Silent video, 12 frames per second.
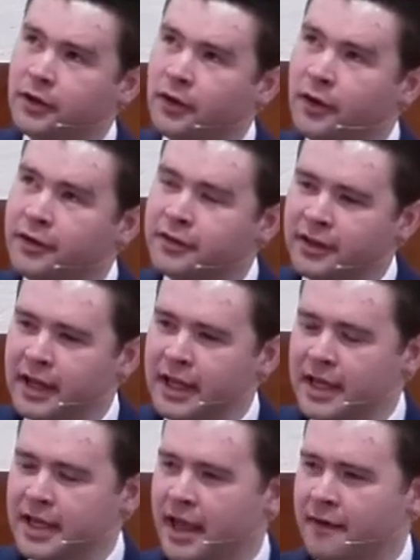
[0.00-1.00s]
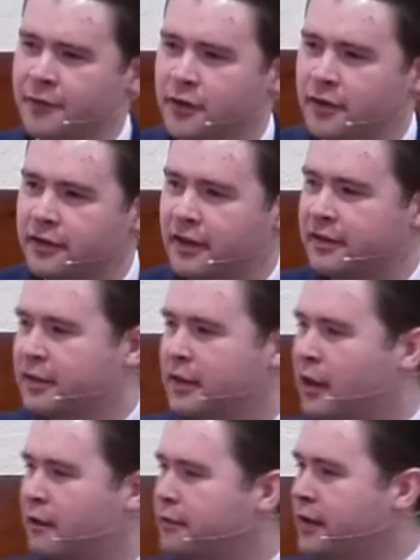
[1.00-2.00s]
does and he gives us this
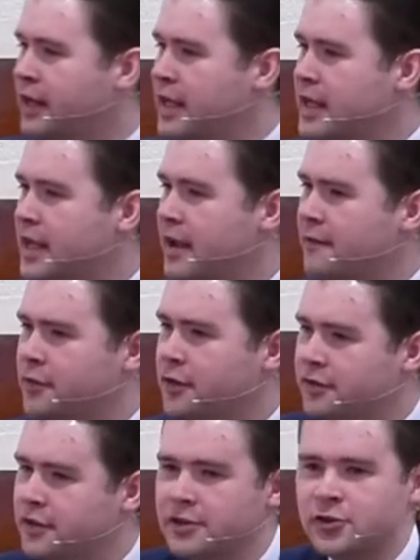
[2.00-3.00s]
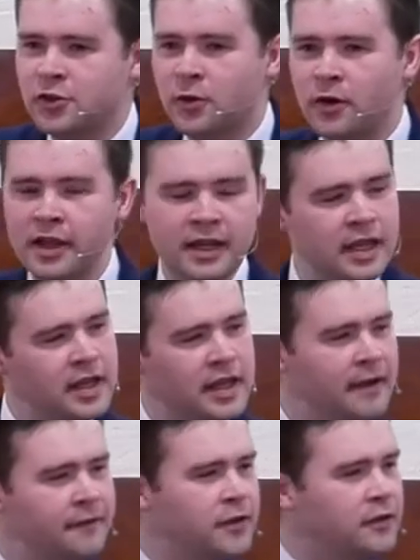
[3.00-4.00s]
love and he gives us this joy and he
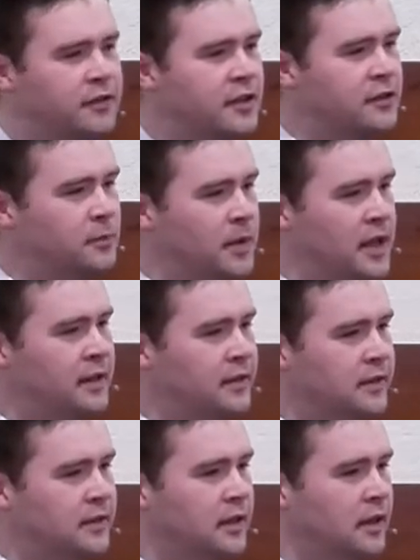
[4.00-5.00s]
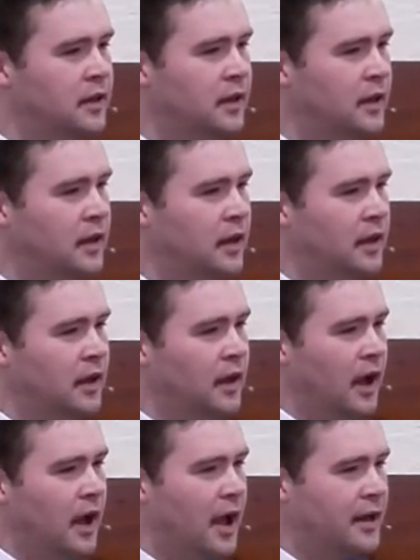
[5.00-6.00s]
gives us this peace
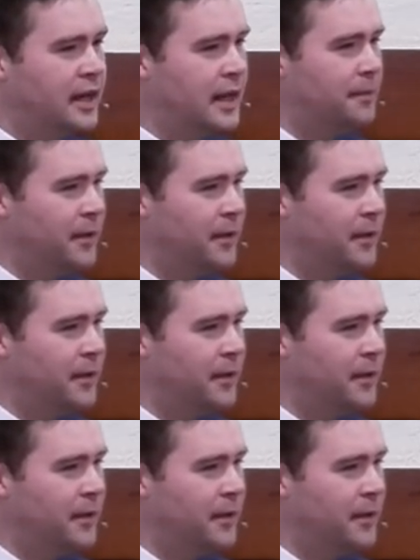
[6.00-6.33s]
and he